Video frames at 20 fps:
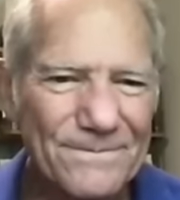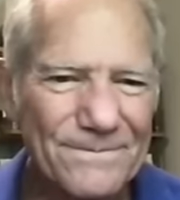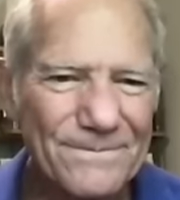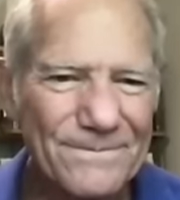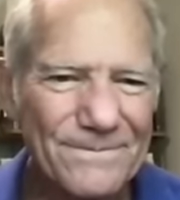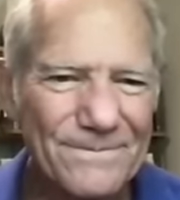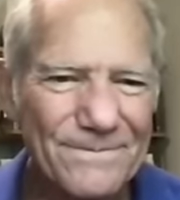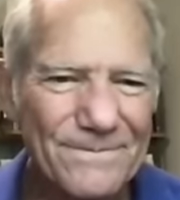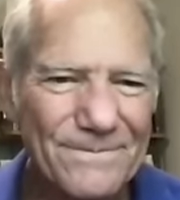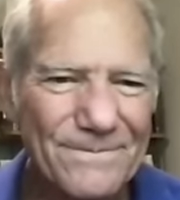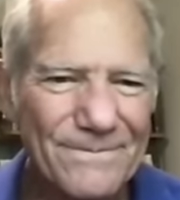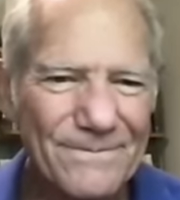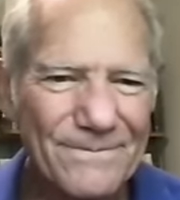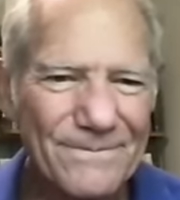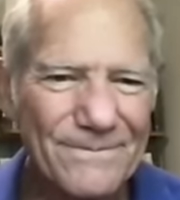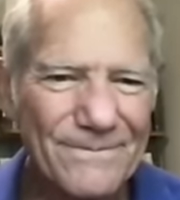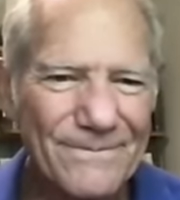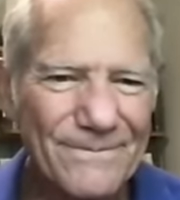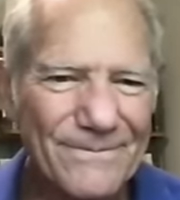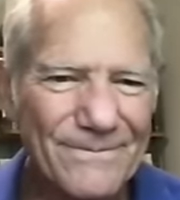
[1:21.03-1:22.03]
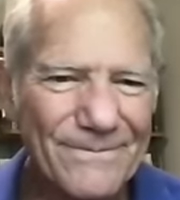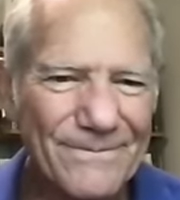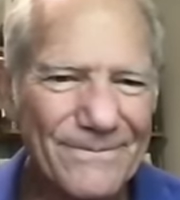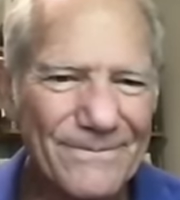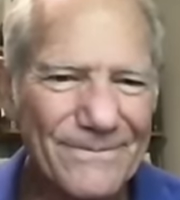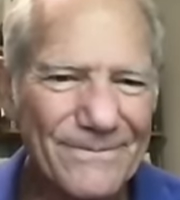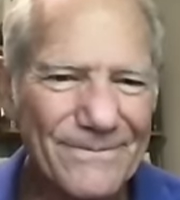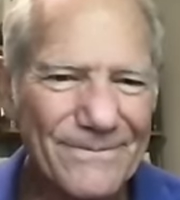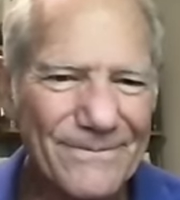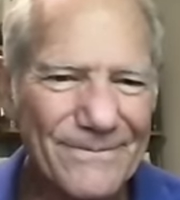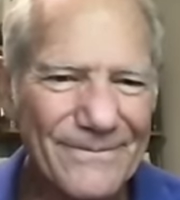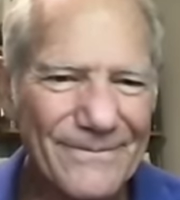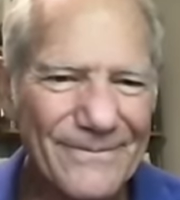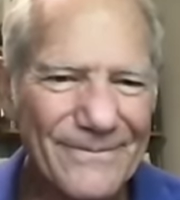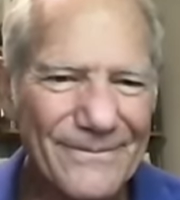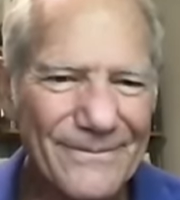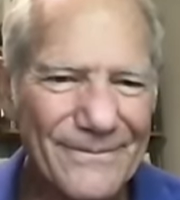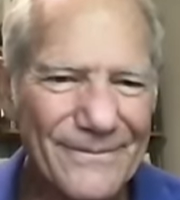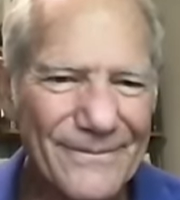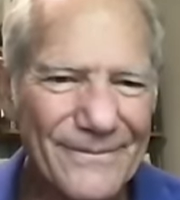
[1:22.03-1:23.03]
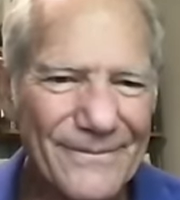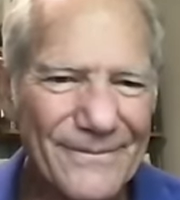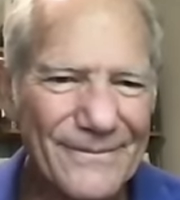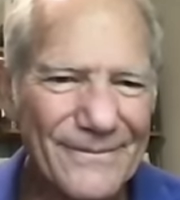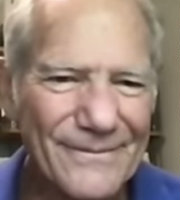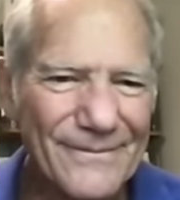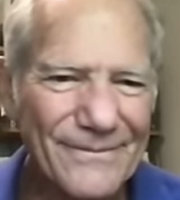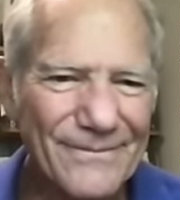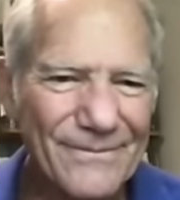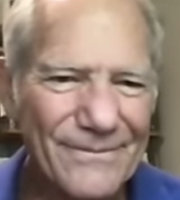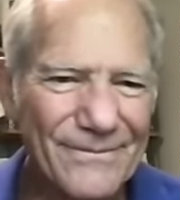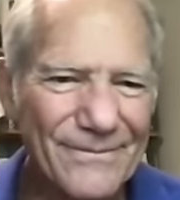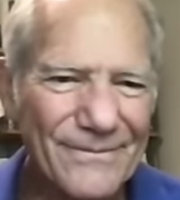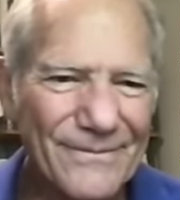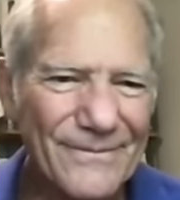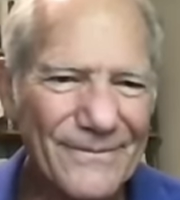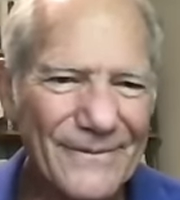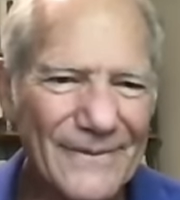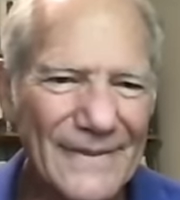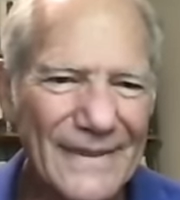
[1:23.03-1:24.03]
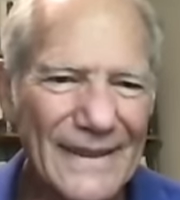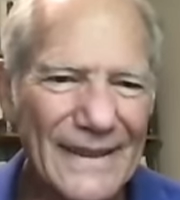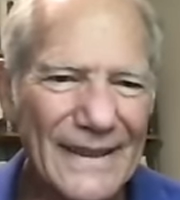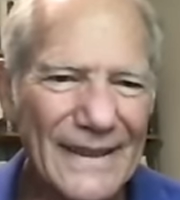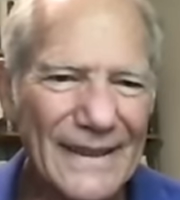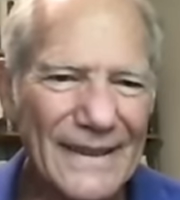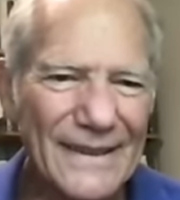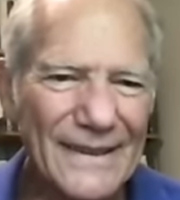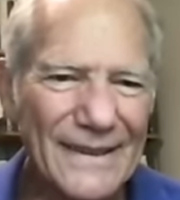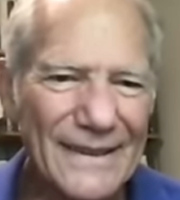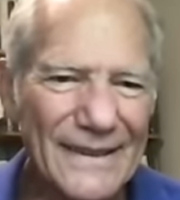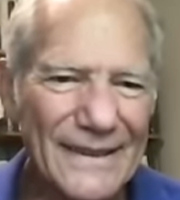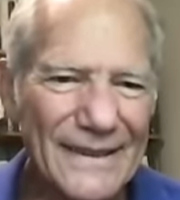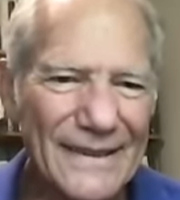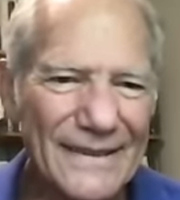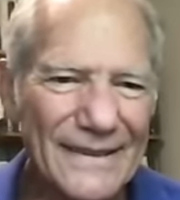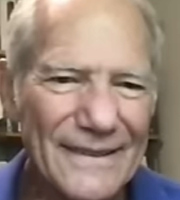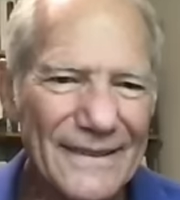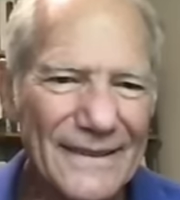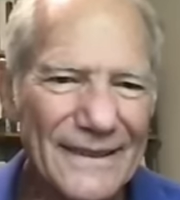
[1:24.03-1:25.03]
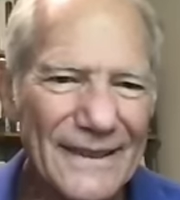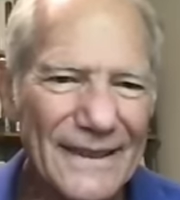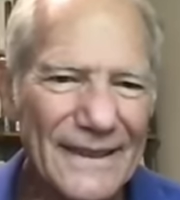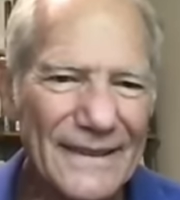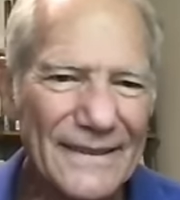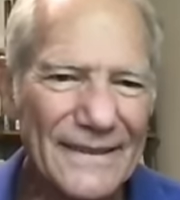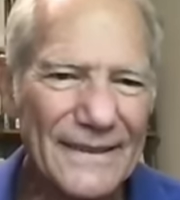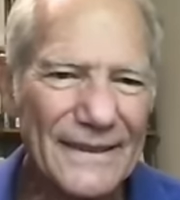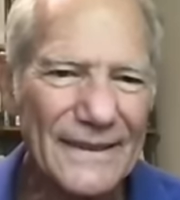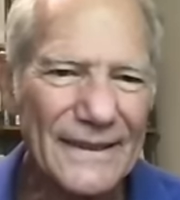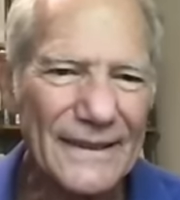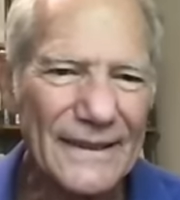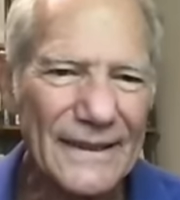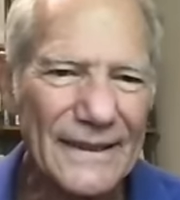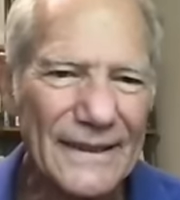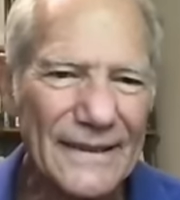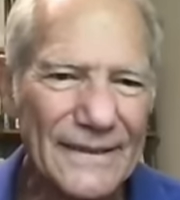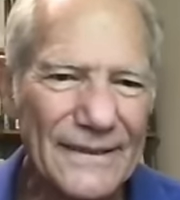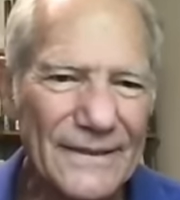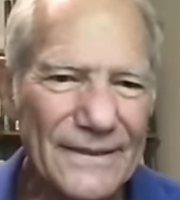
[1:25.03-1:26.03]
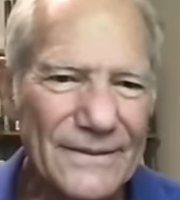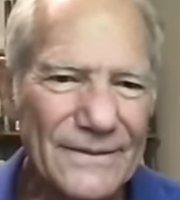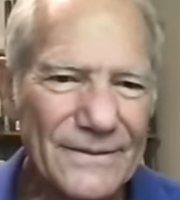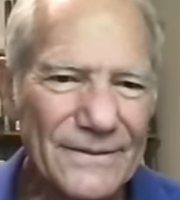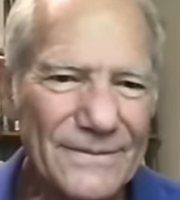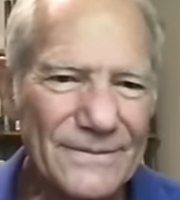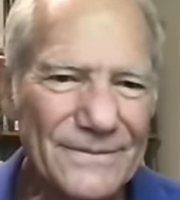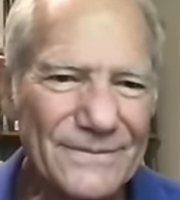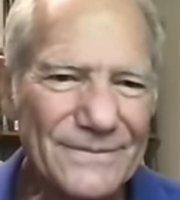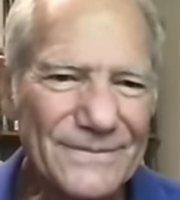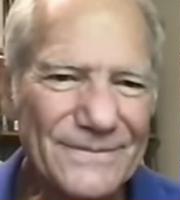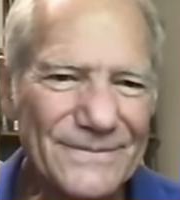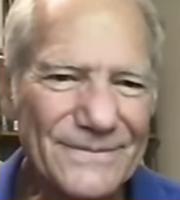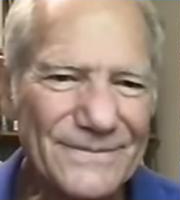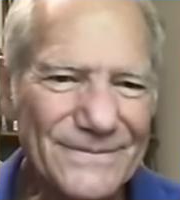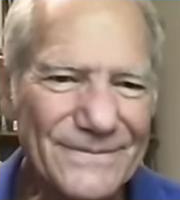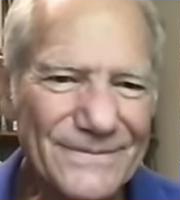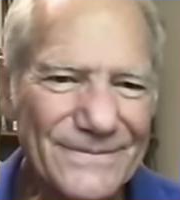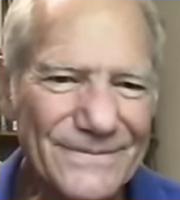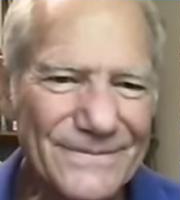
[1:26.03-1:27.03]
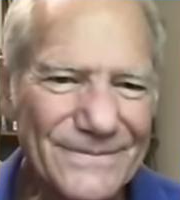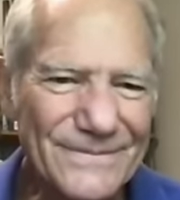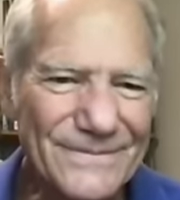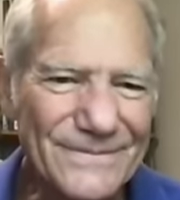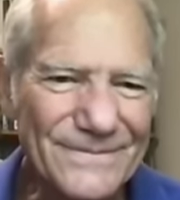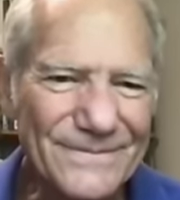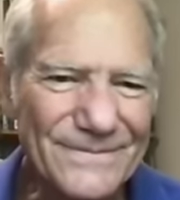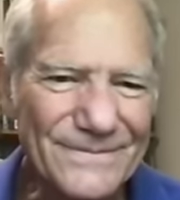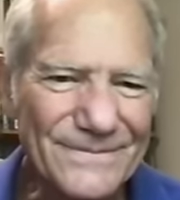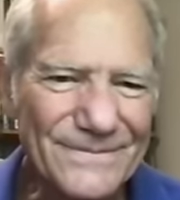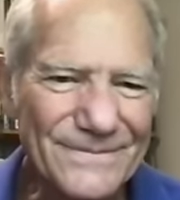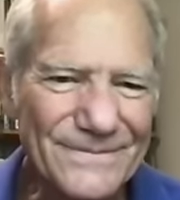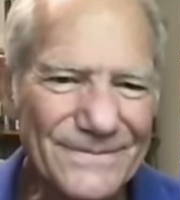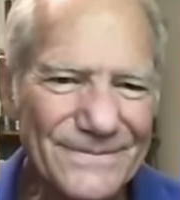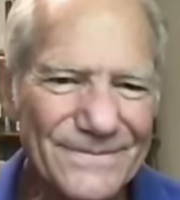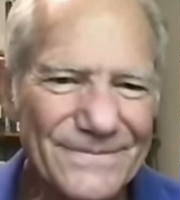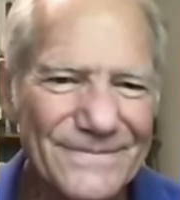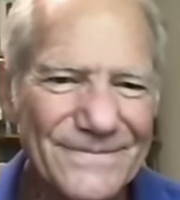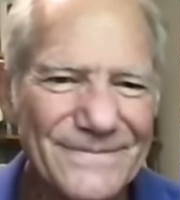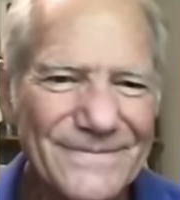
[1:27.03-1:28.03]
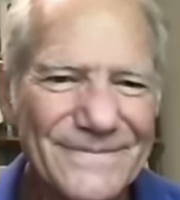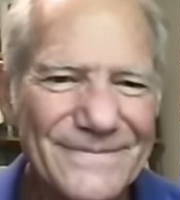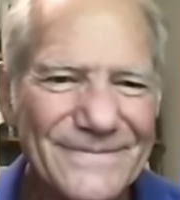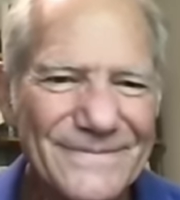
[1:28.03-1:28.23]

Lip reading: (silent)